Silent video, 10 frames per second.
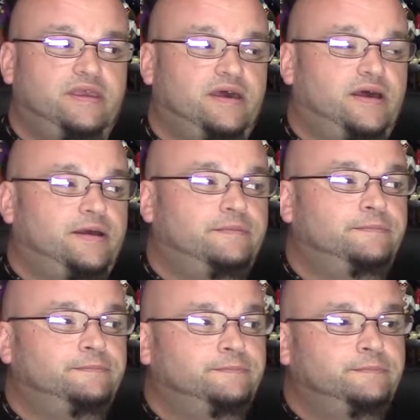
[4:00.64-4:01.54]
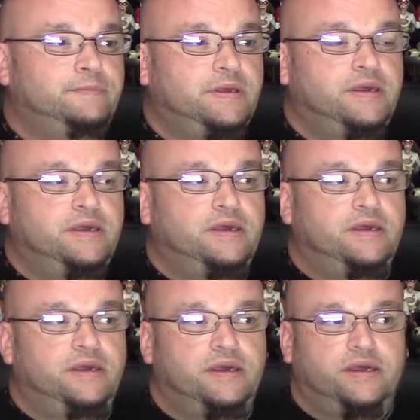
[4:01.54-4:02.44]
Um,
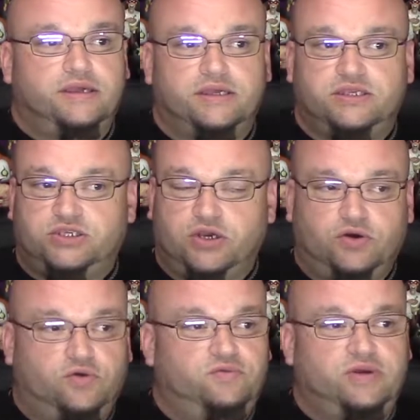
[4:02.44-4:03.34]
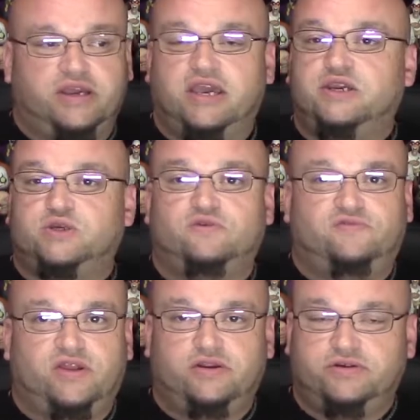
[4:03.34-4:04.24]
so occasional
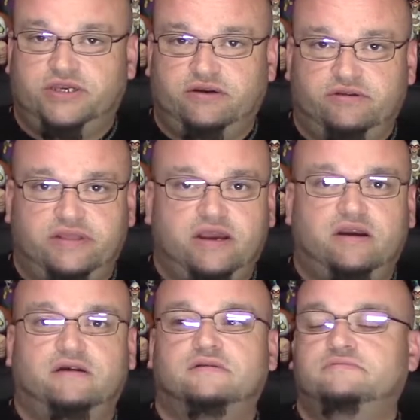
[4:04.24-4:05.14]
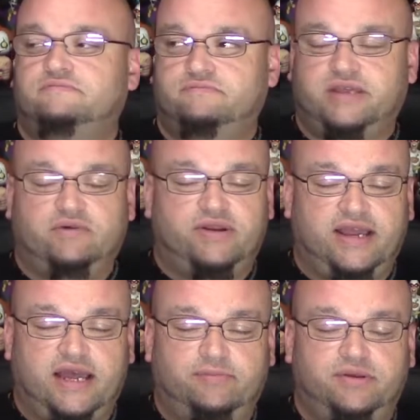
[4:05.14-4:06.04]
flutters here and there, they would
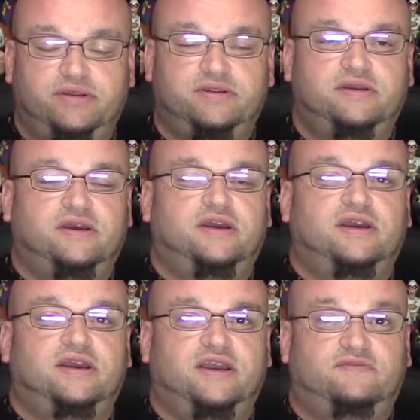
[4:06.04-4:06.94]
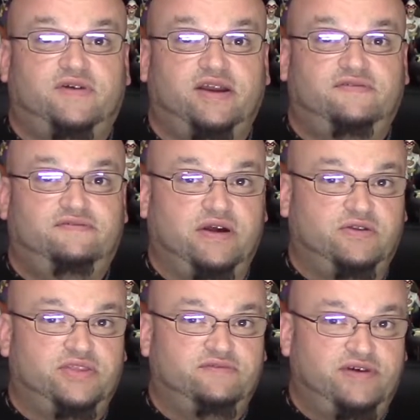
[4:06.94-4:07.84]
happen. If I
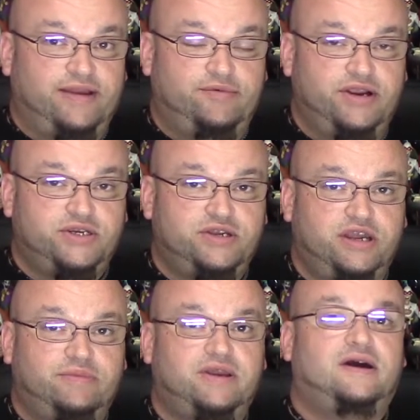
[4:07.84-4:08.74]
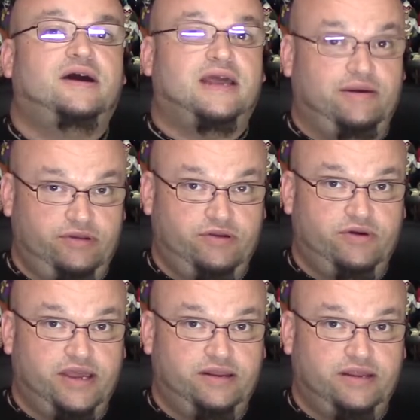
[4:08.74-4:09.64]
felt the vibration coming on, I would
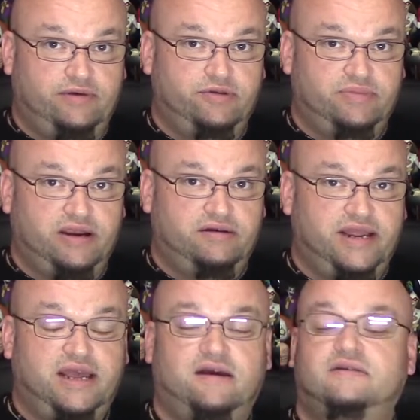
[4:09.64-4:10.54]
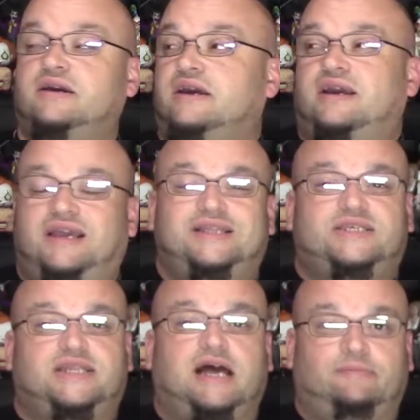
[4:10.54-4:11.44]
go ahead and I would bear down. It'd
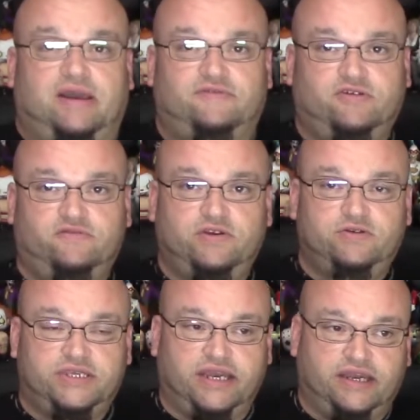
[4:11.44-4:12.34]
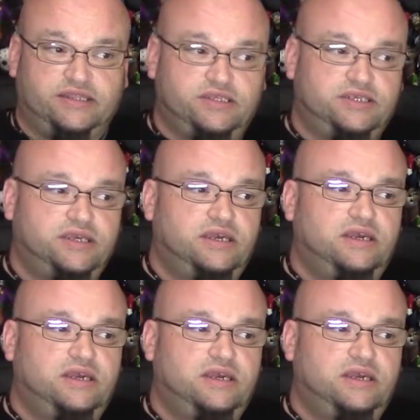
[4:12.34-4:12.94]
stop after a few seconds.